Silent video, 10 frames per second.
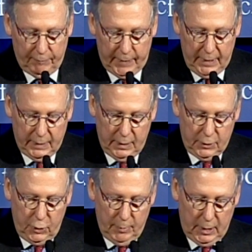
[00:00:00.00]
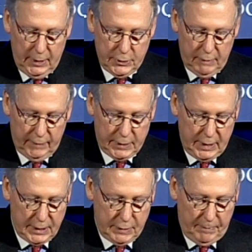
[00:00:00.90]
By preventing the
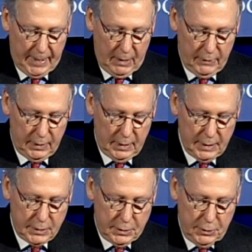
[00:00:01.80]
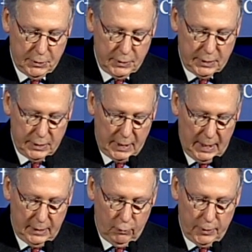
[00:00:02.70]
accumulation of excessive power, the Constitution is
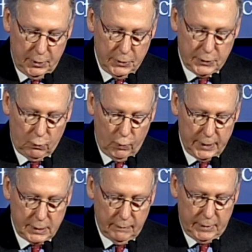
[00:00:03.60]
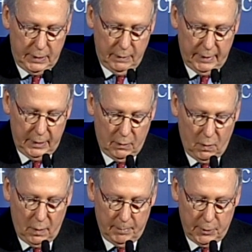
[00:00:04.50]
designed to reduce the risk of
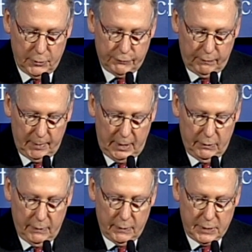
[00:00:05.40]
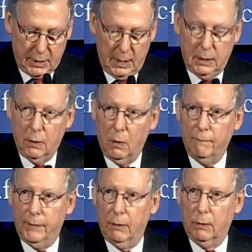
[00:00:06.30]
tyranny or abuse from either the
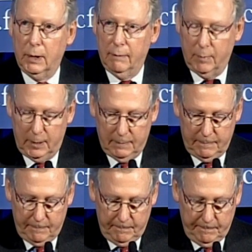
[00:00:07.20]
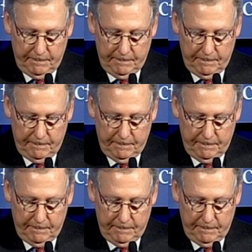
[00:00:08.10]
state or federal government.